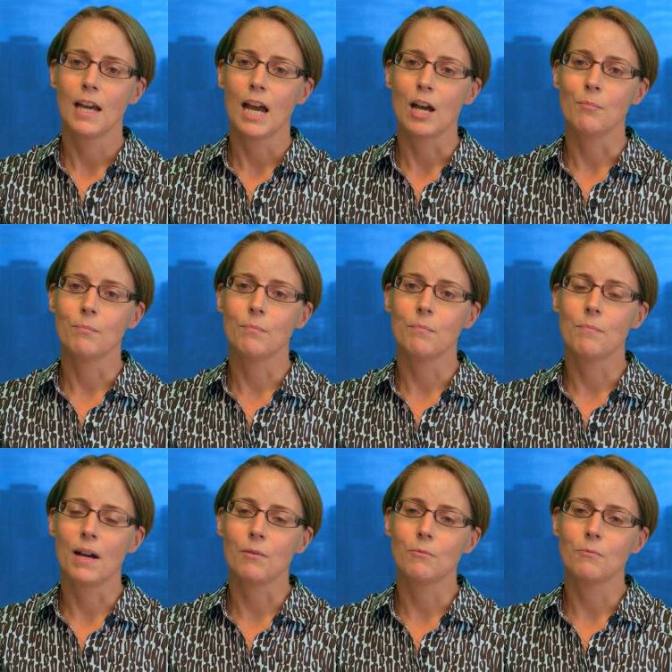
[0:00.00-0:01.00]
Um,
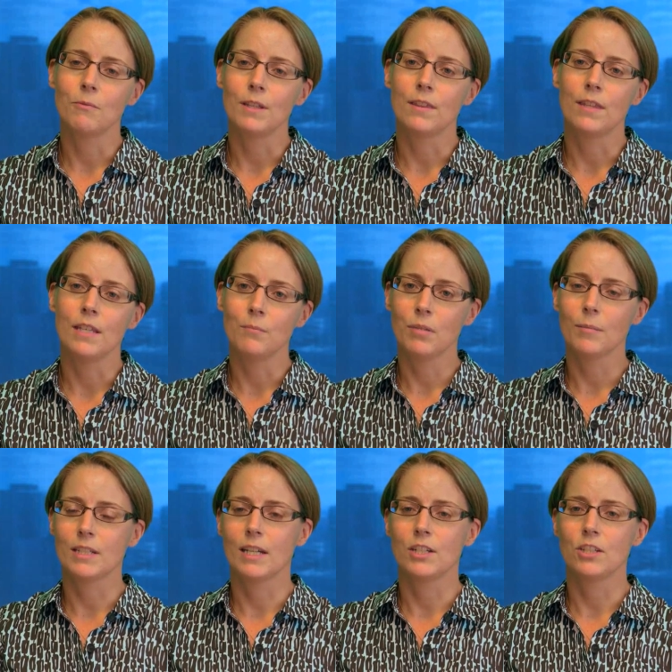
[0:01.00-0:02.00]
but with the
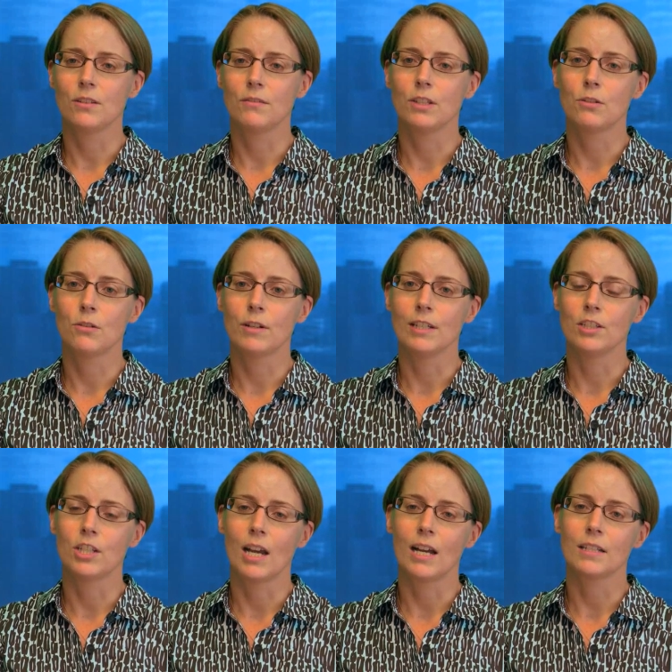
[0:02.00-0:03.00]
implementation of the Victorian
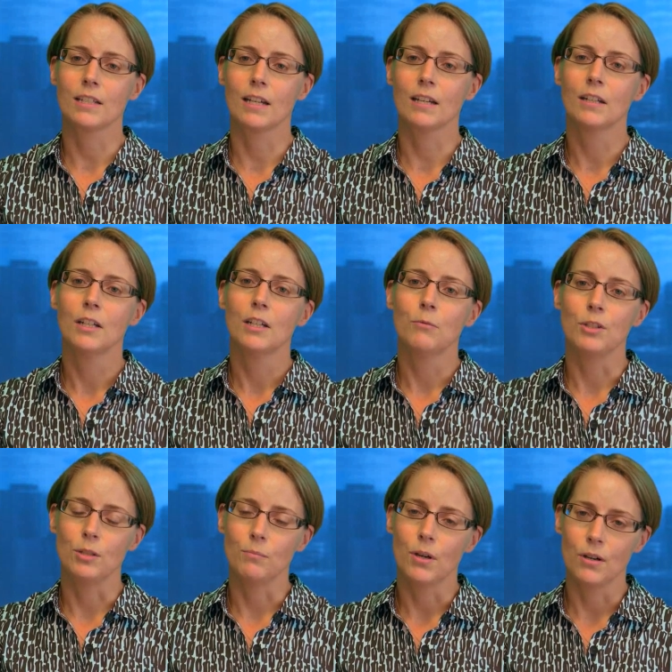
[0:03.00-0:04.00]
Charter,
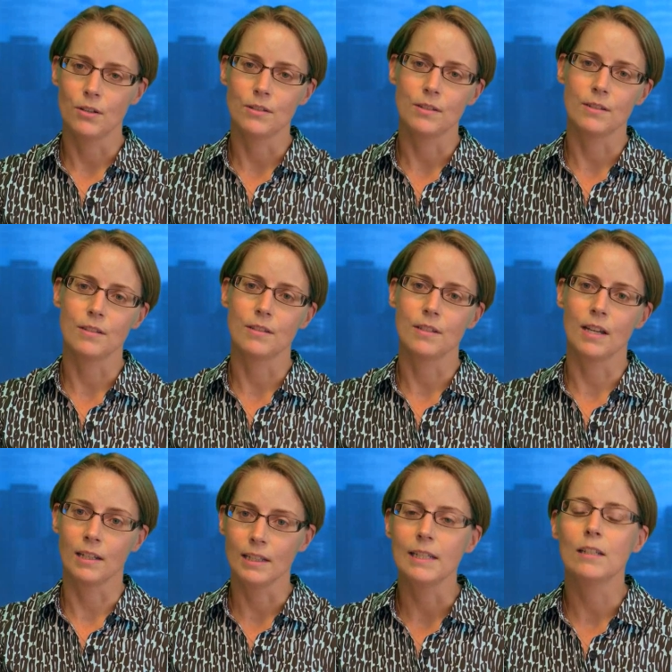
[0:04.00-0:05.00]
which imposes
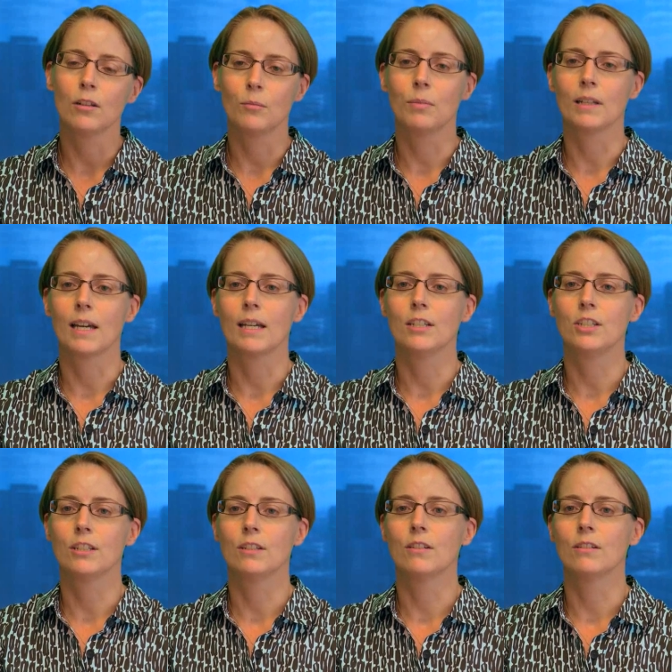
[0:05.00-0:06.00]
a legal
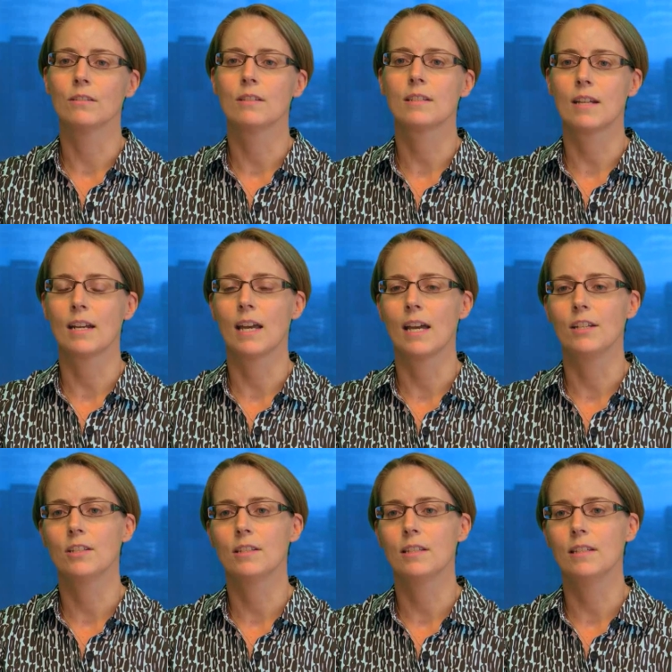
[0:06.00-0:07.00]
obligation on state
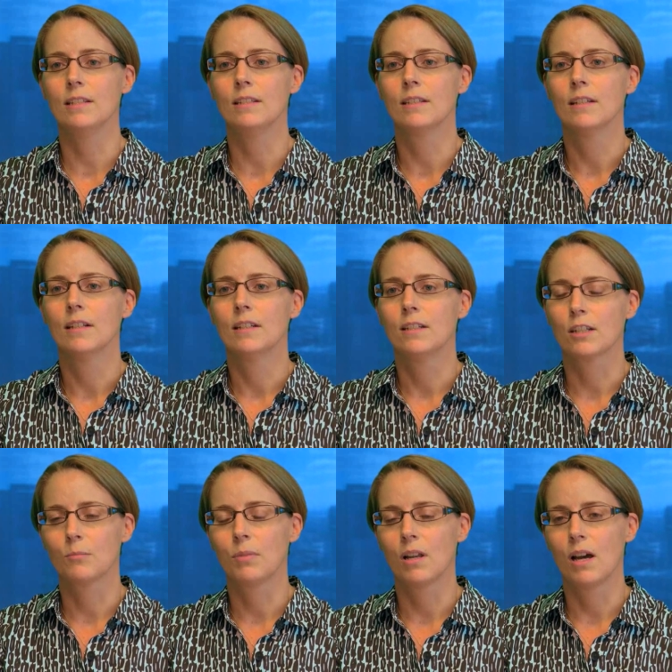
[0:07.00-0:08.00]
agencies to
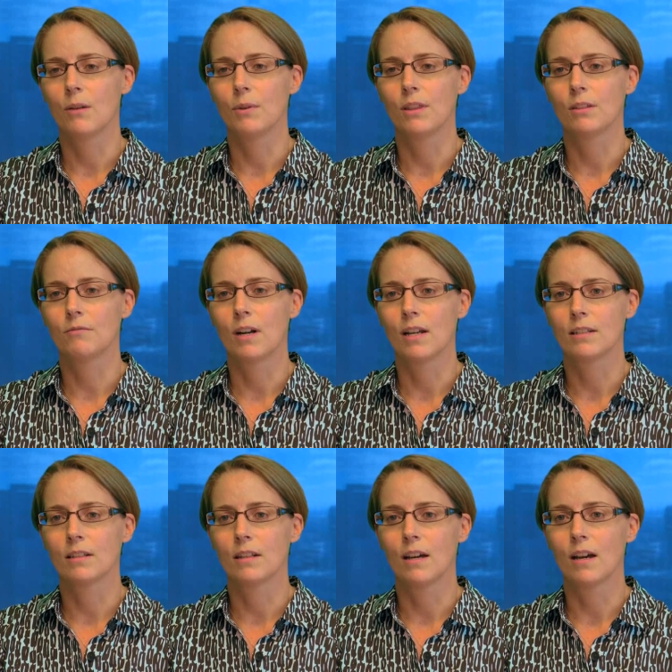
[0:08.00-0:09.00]
comply with the right
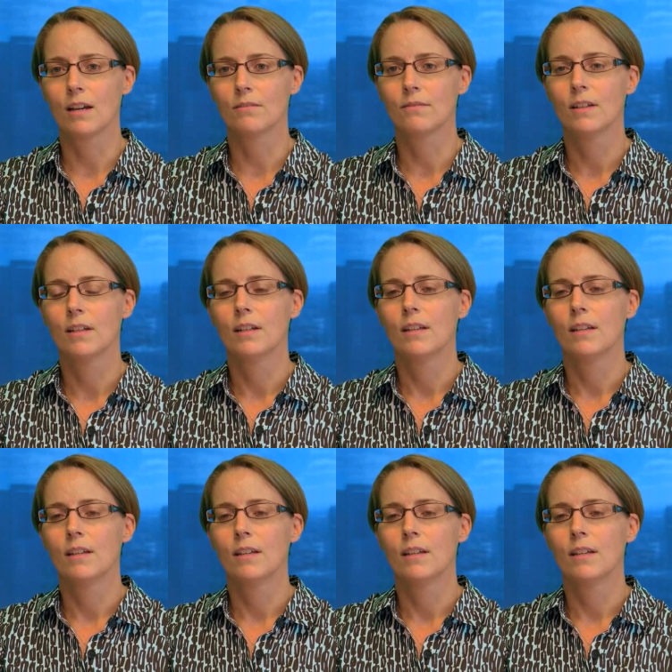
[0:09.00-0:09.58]
to life,